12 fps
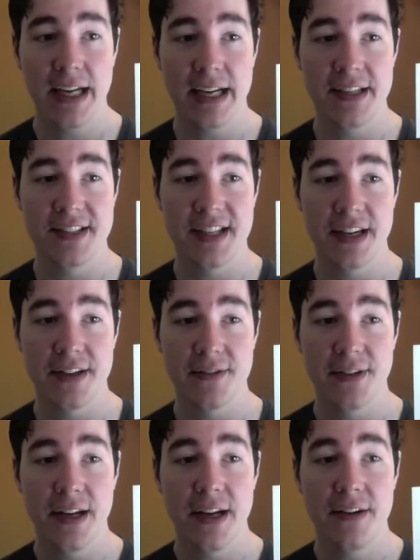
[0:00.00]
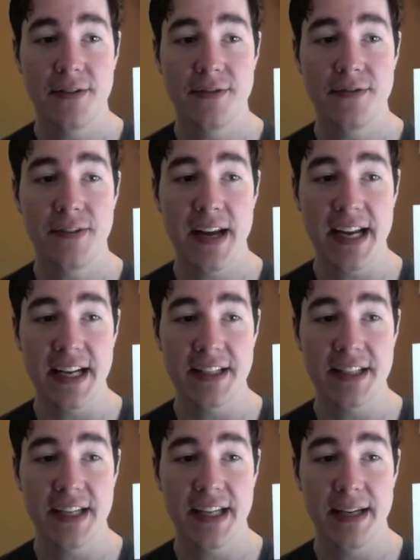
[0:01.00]
Instead of
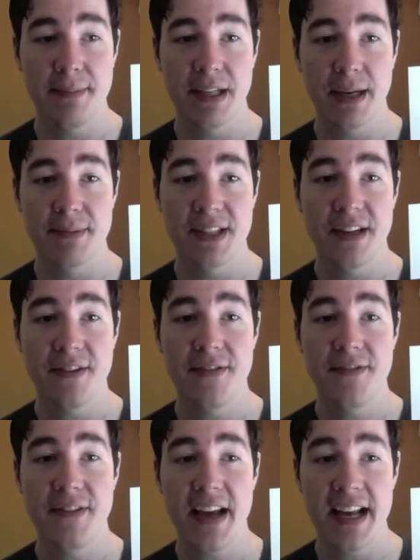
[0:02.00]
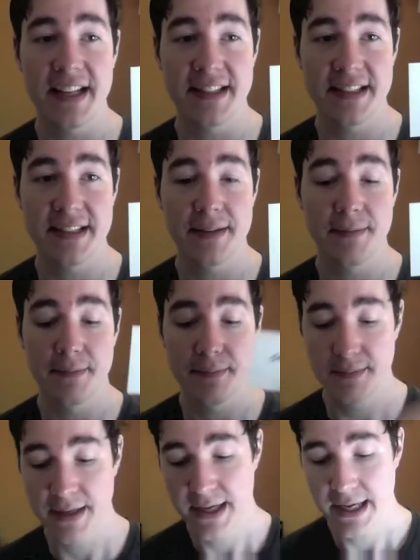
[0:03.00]
fate, it becomes fit.
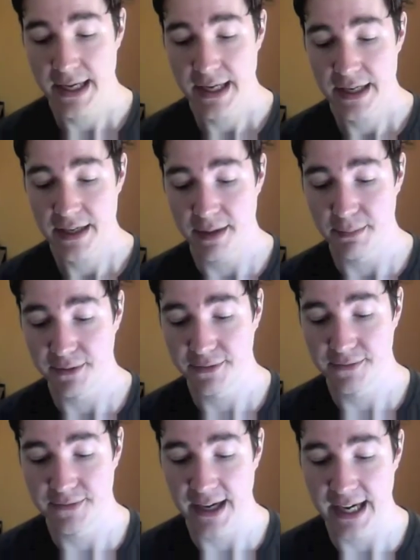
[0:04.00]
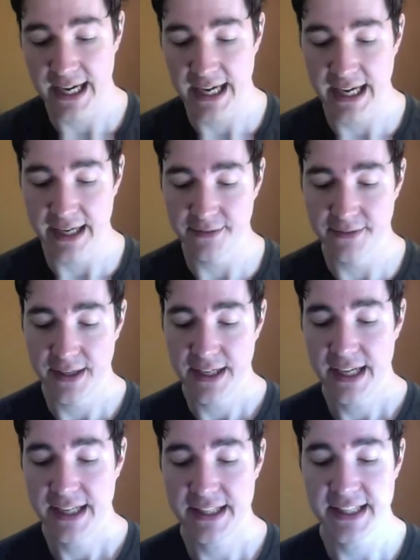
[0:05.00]
Number five,
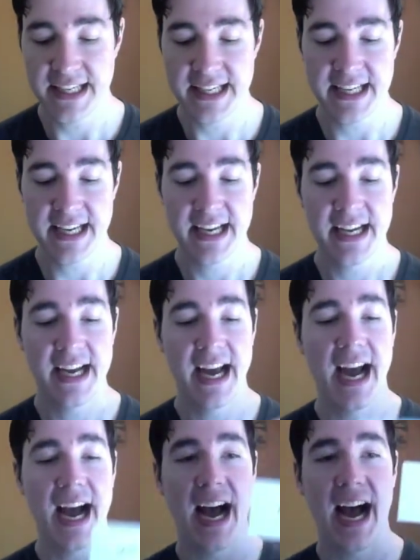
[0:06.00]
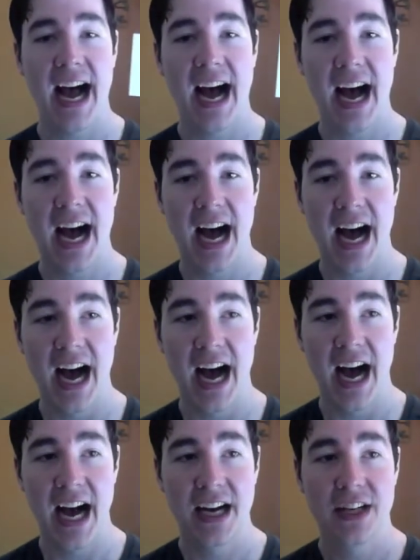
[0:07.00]
the
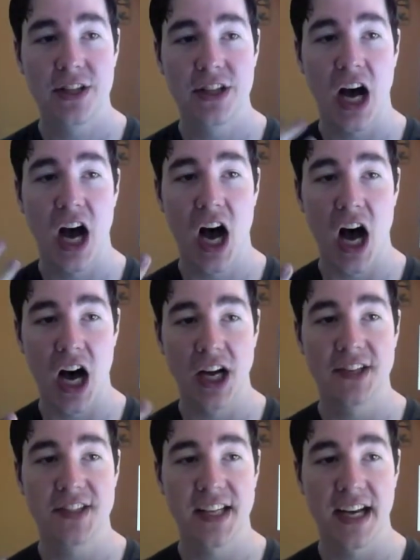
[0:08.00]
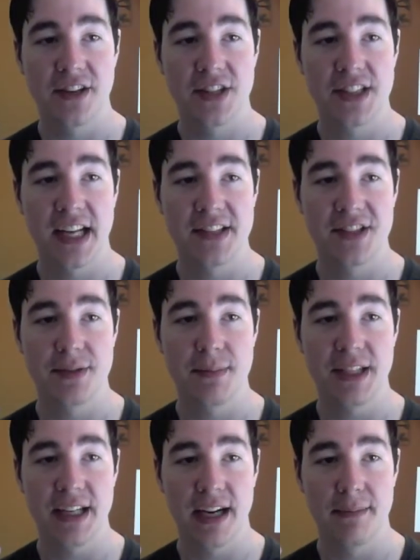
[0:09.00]
ah the ah sound tends to
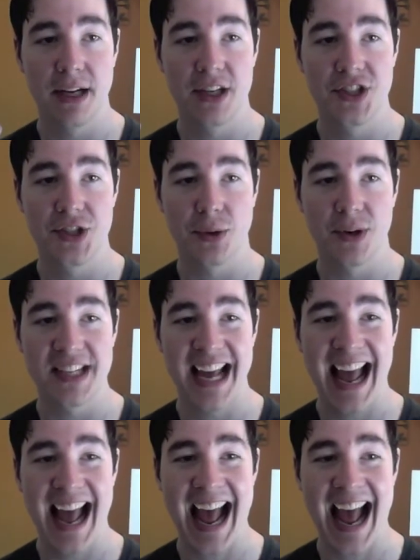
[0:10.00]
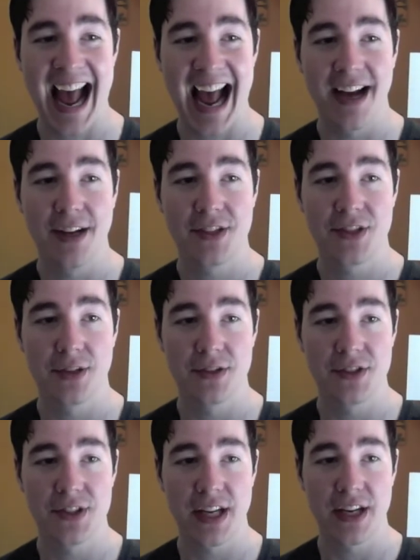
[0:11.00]
become a short ah. So
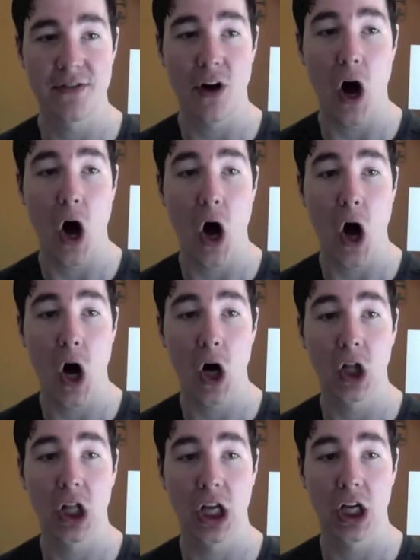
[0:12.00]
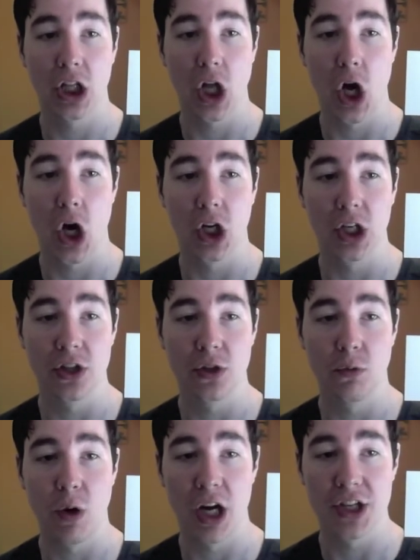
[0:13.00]
instead of all along
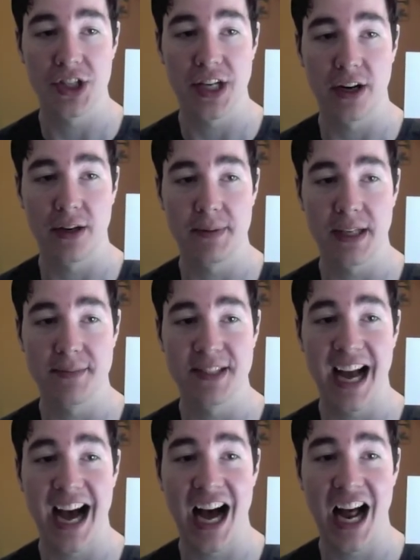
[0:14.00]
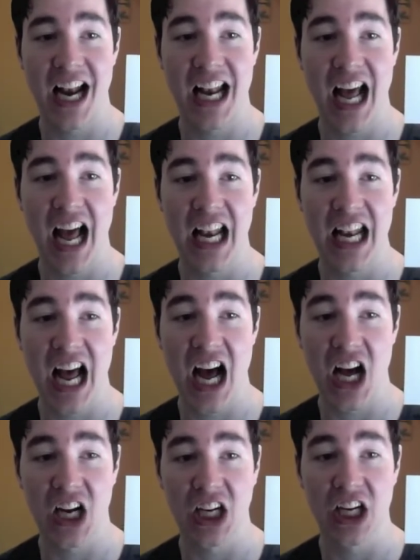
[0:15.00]
the watchtower, it becomes all
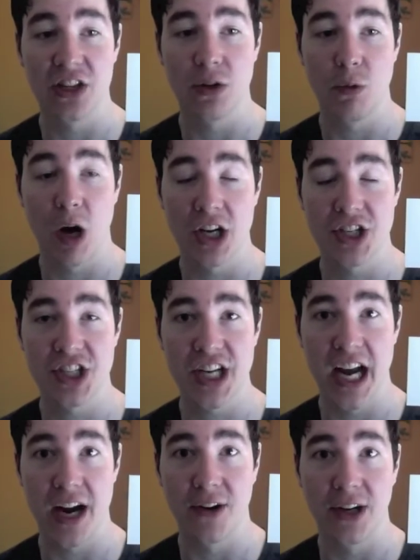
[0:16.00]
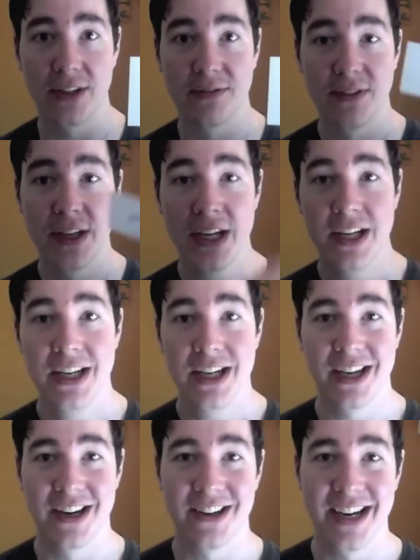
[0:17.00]
along the watchtower.
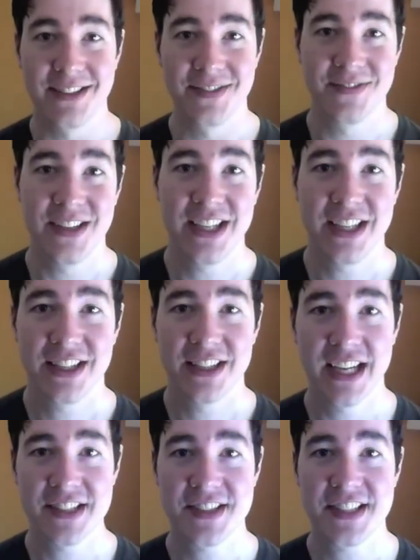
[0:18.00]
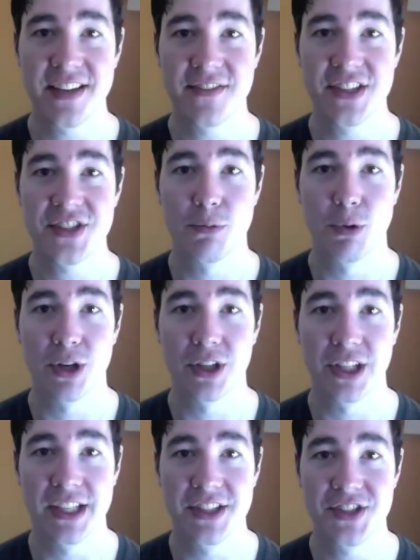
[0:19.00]
All right, let's give this a
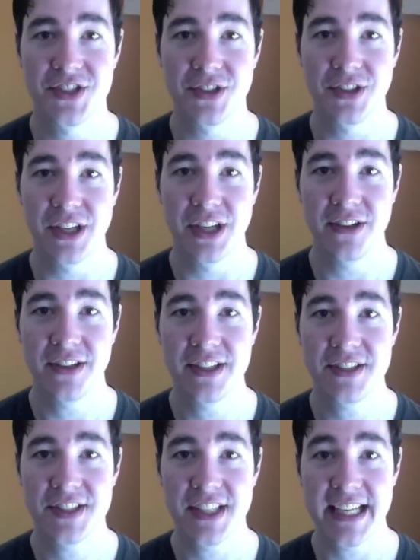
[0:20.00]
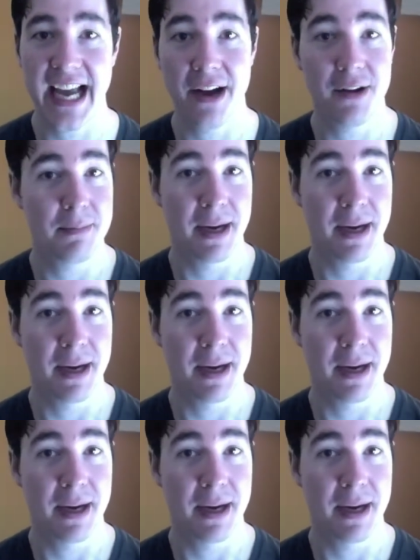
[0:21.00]
whirl in the studio and see how it